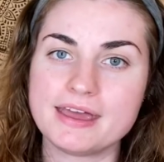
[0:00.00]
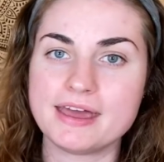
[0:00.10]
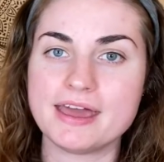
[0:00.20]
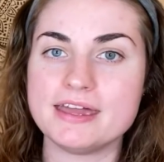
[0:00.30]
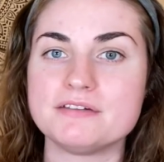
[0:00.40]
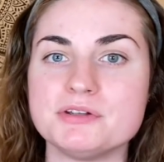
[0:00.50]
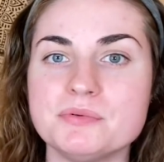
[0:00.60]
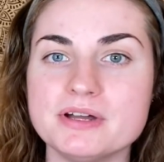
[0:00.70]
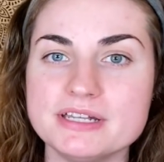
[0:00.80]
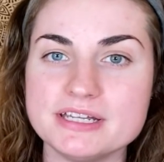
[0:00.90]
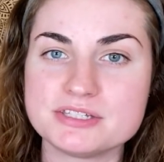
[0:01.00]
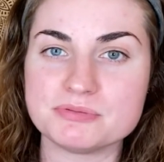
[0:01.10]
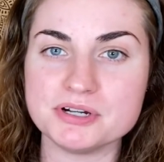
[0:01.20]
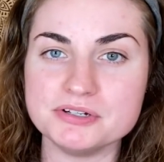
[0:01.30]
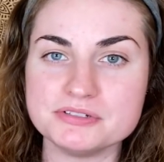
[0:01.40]
Hey everyone, it's
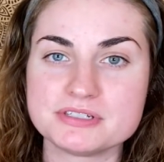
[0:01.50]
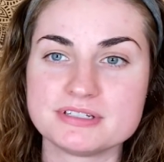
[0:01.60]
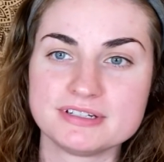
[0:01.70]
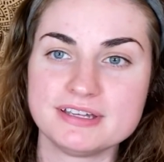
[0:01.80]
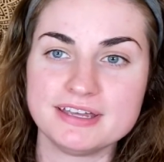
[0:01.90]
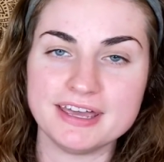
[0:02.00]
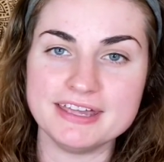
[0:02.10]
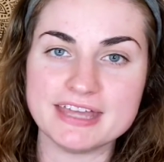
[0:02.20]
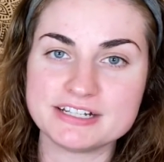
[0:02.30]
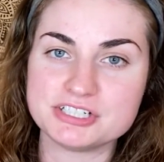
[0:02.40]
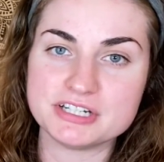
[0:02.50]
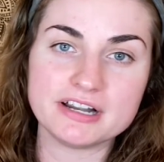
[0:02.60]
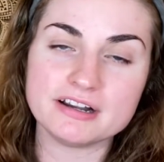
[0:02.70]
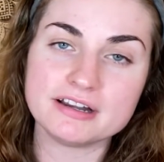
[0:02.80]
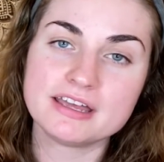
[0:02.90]
Rose, and that's
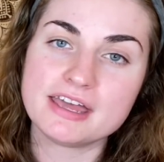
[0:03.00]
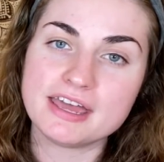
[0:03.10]
Cher.